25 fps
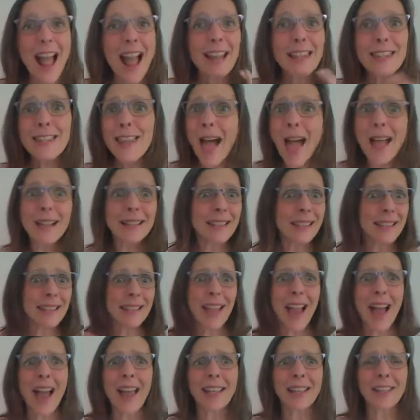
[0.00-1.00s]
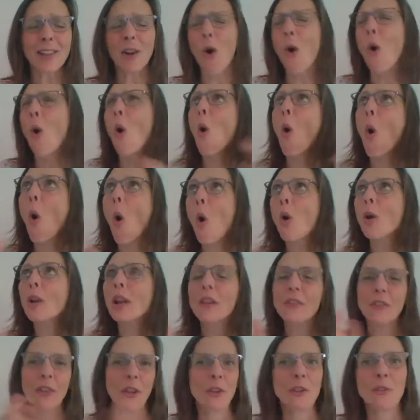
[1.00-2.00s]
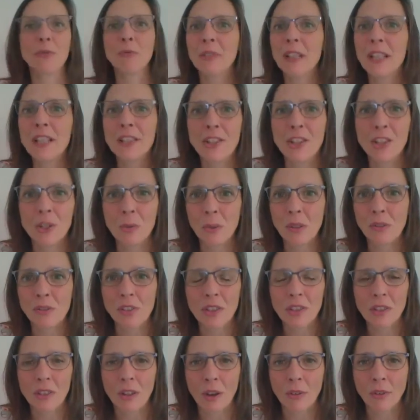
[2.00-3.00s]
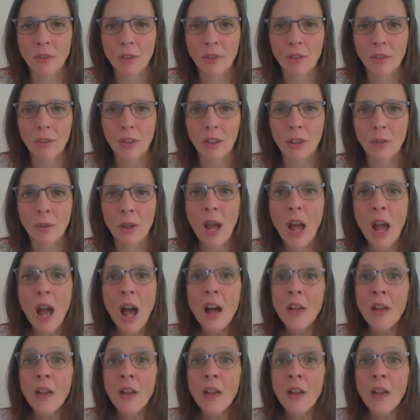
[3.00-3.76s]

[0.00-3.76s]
Let's take all of those reasons we've just gone through